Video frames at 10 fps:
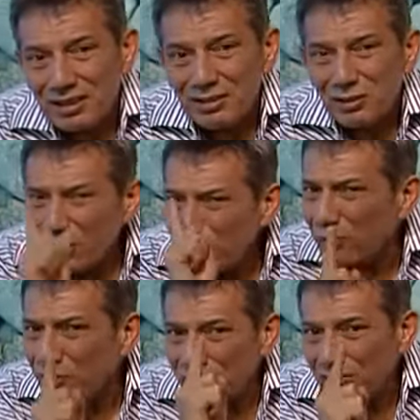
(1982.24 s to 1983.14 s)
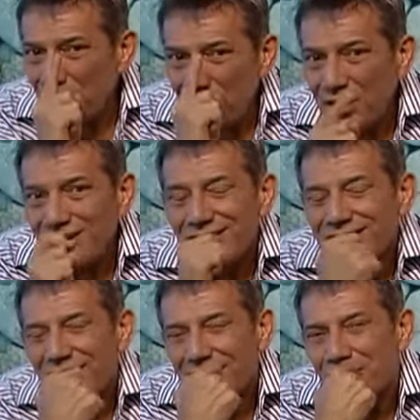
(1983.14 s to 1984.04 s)
just for 30
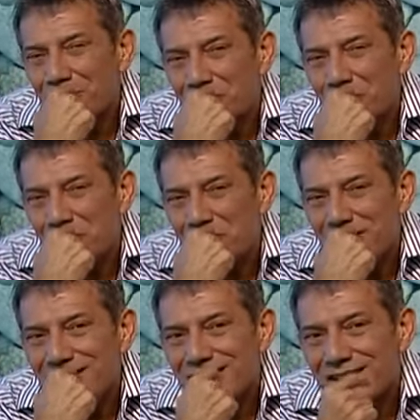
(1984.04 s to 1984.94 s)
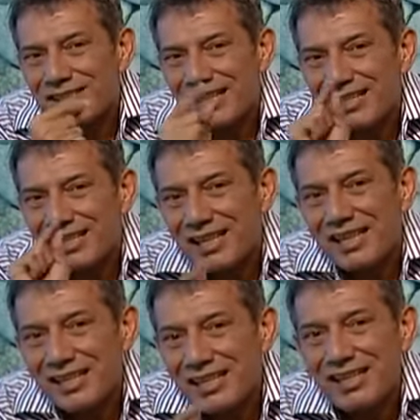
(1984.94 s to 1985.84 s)
seconds to Jesus and let
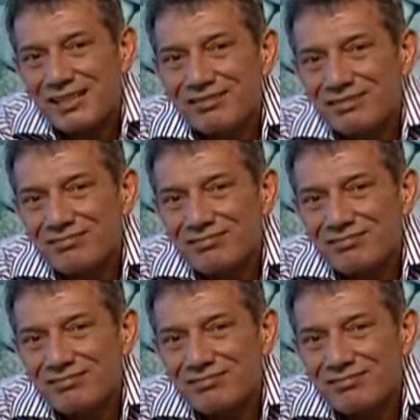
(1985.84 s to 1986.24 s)
Him